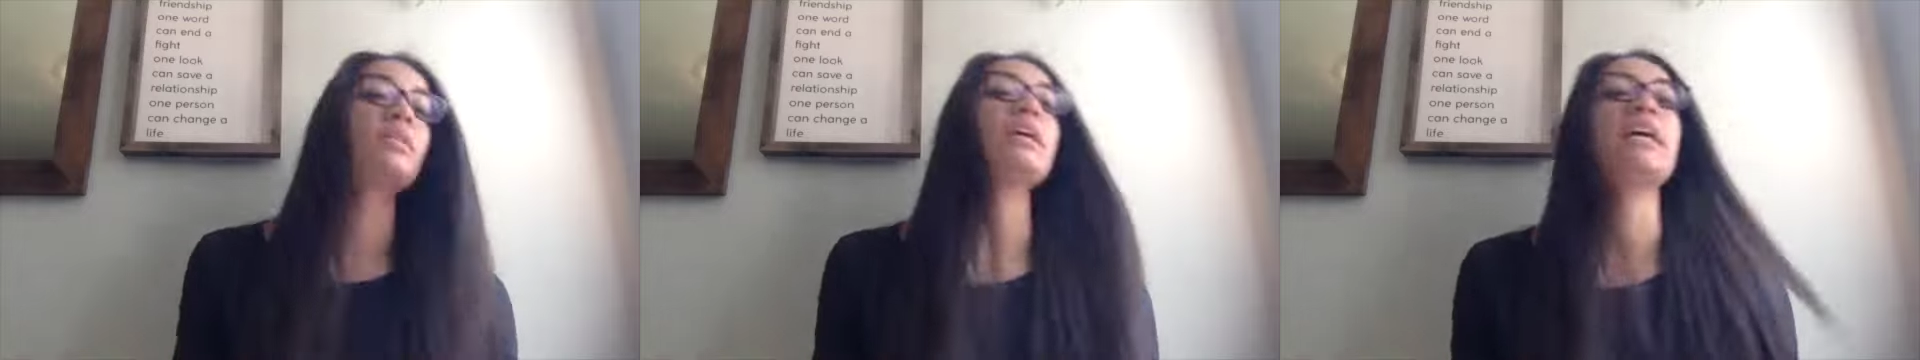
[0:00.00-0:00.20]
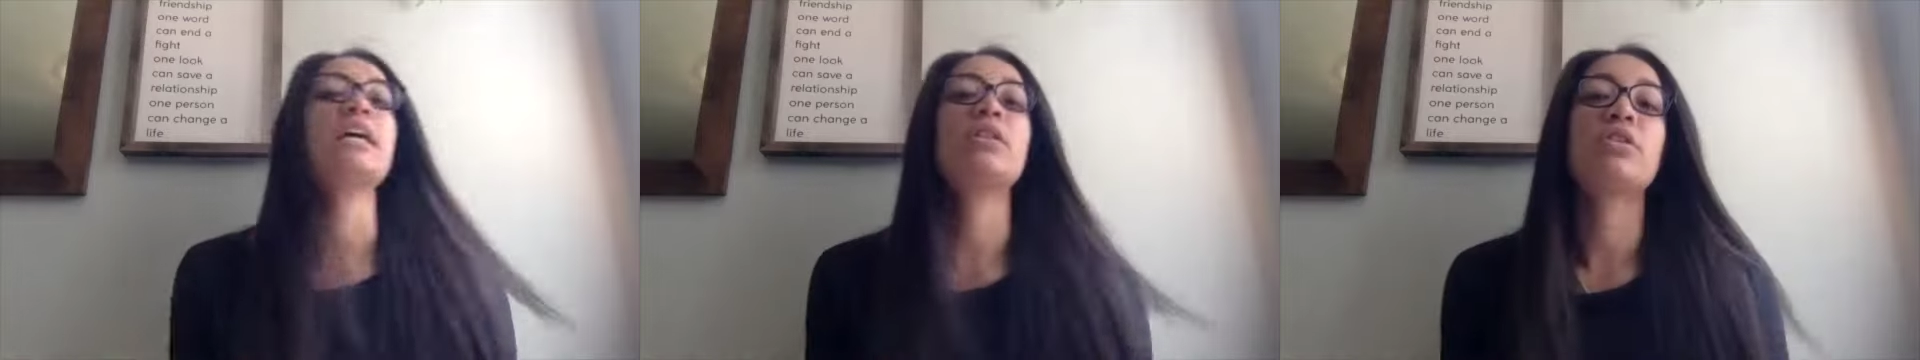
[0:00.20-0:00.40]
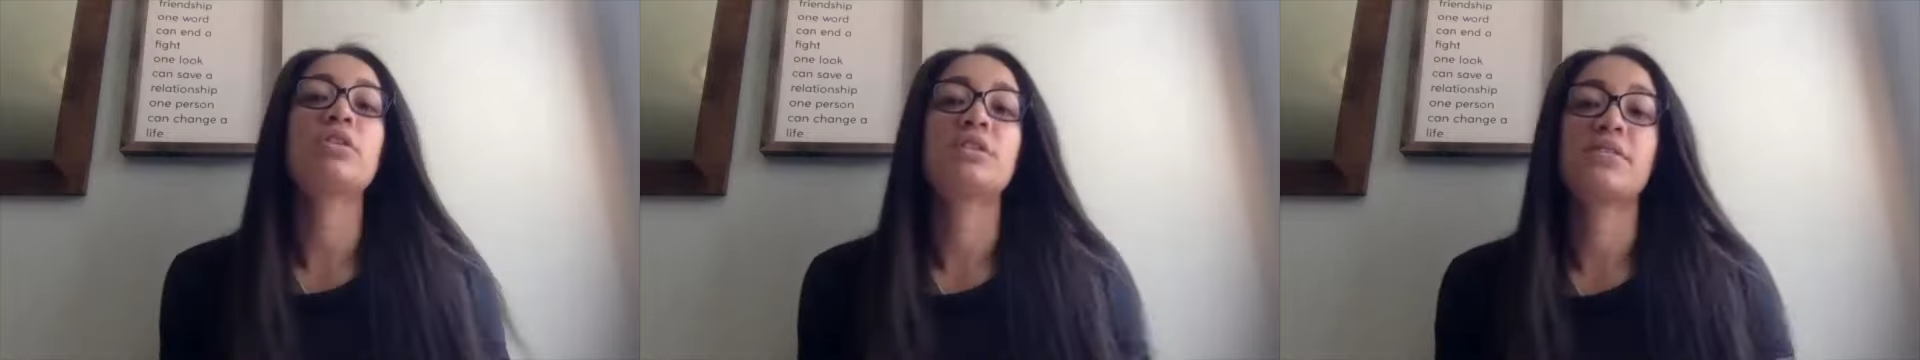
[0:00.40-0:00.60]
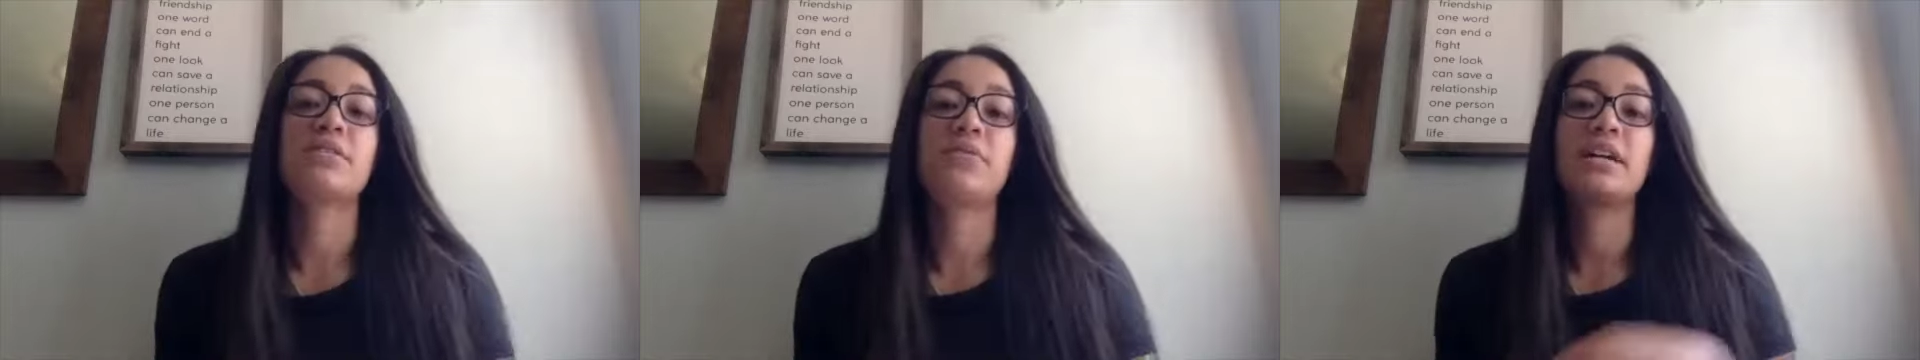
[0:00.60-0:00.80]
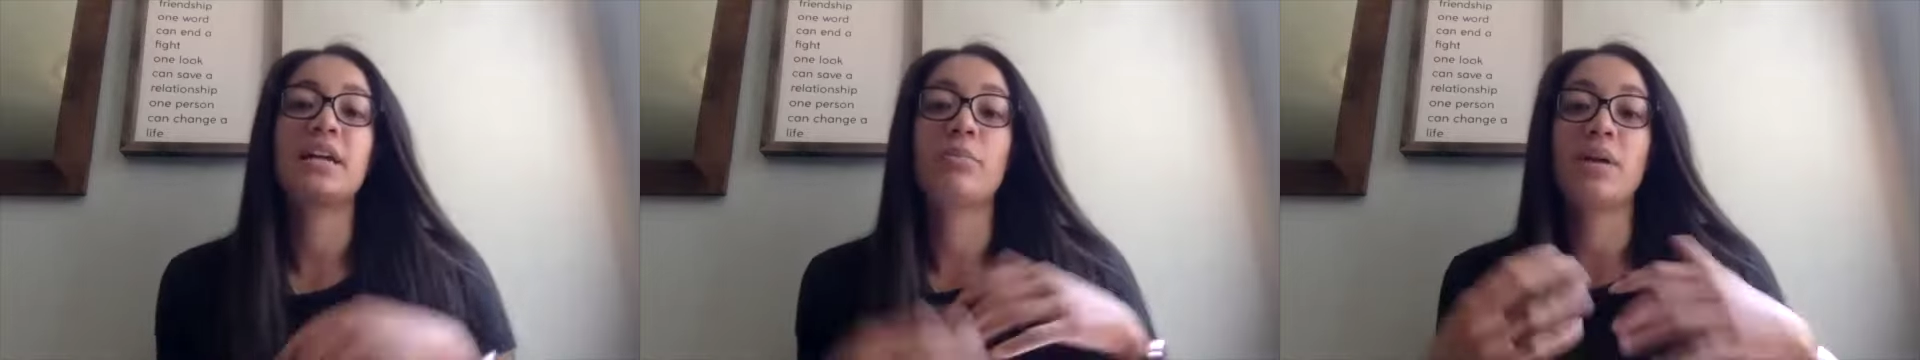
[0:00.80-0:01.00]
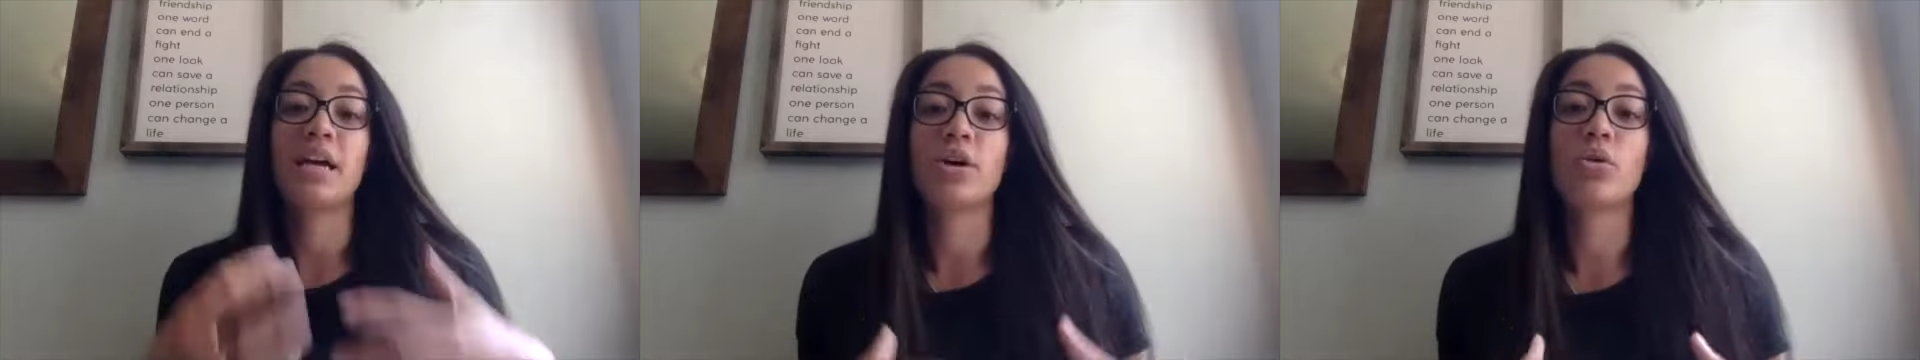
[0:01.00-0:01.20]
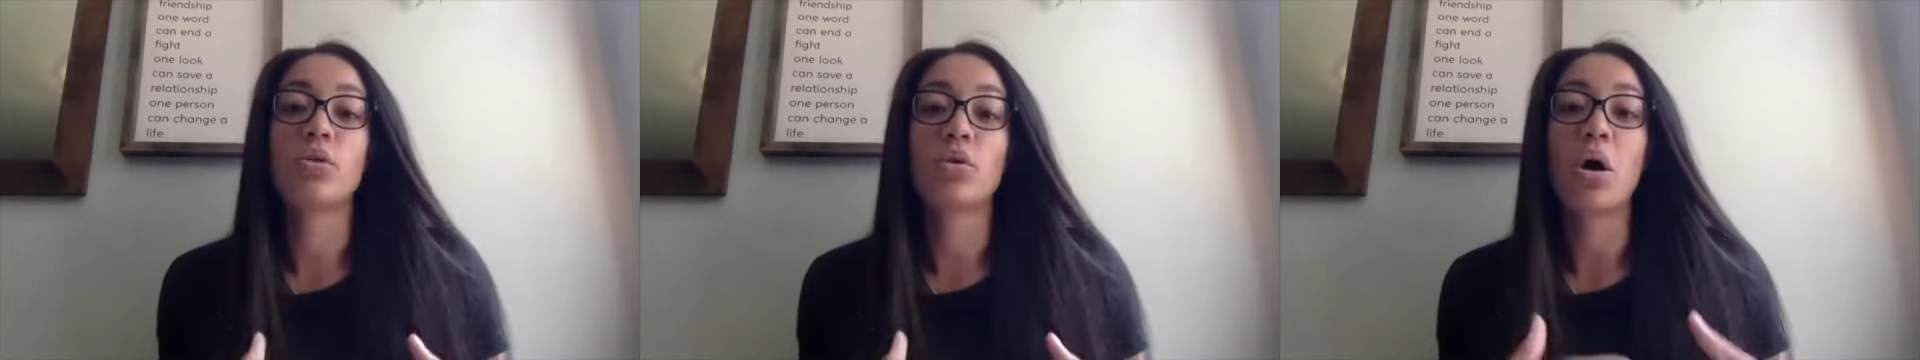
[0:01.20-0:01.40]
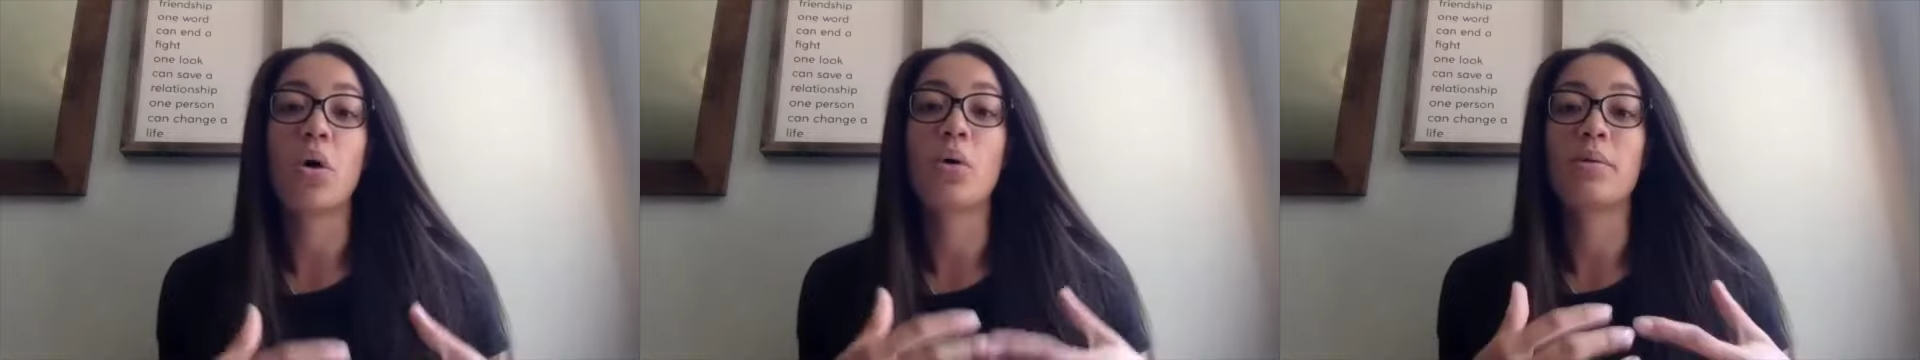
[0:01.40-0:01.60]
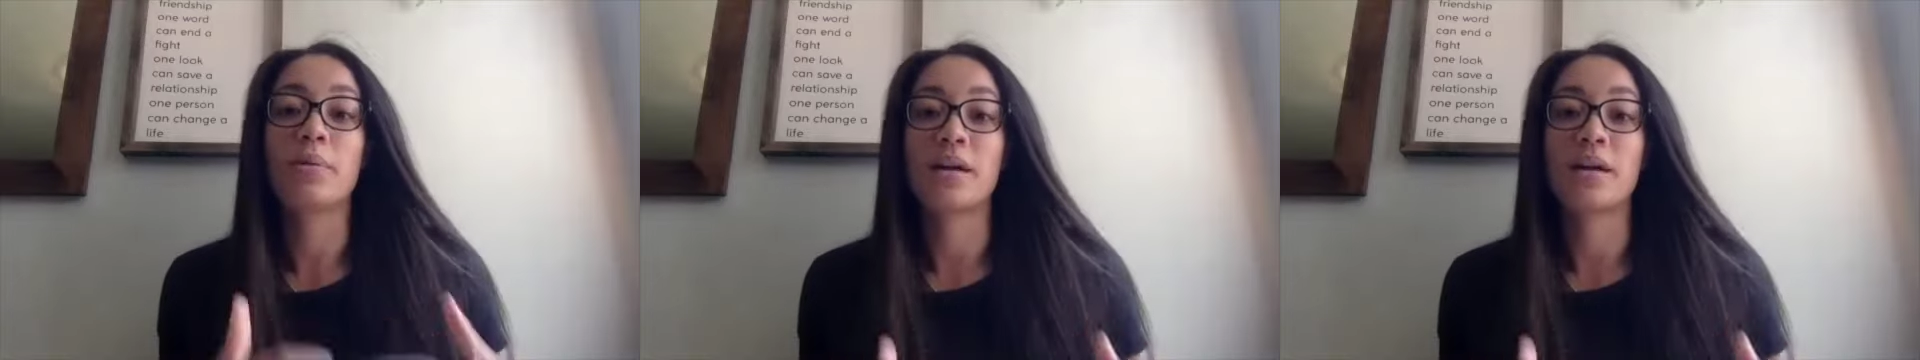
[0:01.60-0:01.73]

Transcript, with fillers: It could look different and we can grow and we